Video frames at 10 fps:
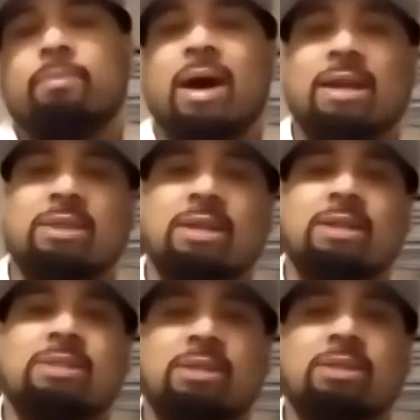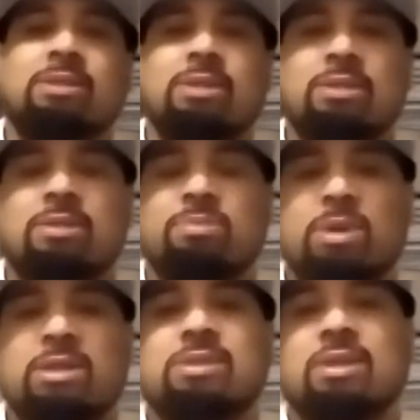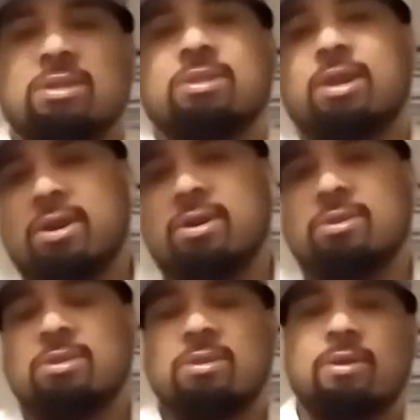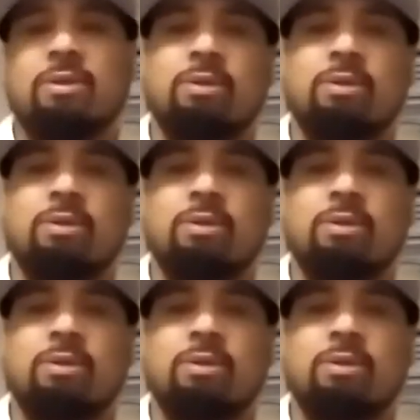Back then, six seasons meant six years.